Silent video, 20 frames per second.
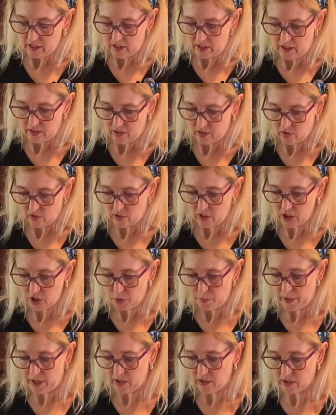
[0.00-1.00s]
in their
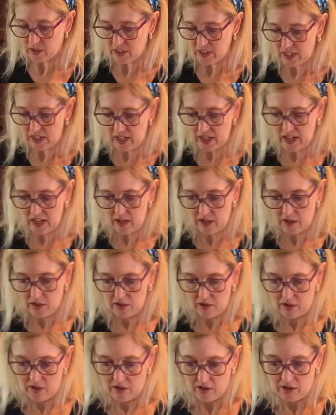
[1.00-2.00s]
lunch pail to eat
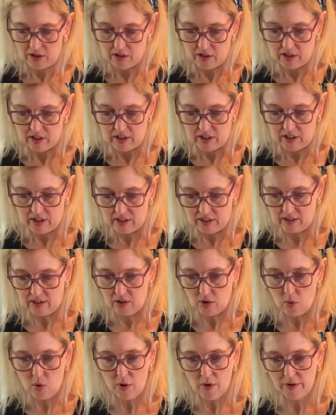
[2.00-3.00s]
in
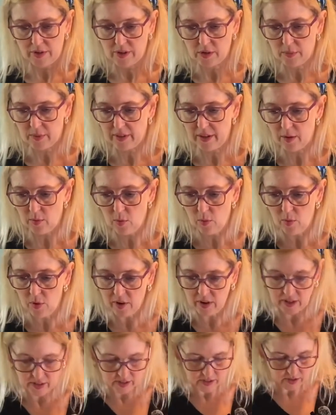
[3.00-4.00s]
the quarries when they were
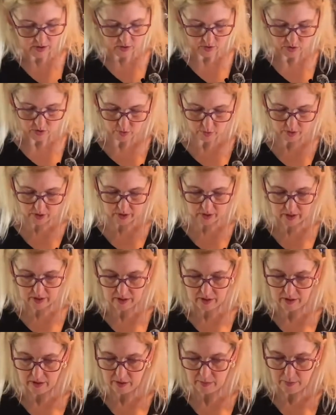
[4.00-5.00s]
working. So it was a really
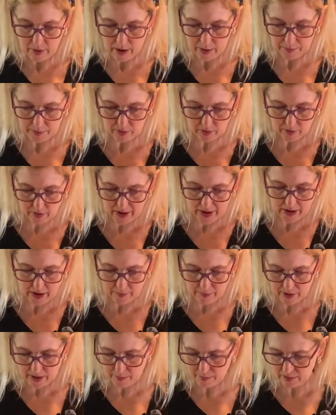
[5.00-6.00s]
popular
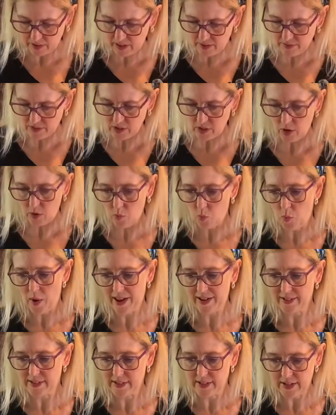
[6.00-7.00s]
item, and I believe it's on
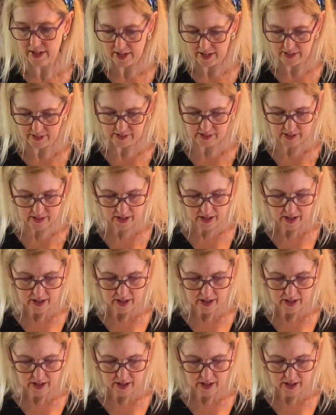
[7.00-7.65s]
Wednesdays.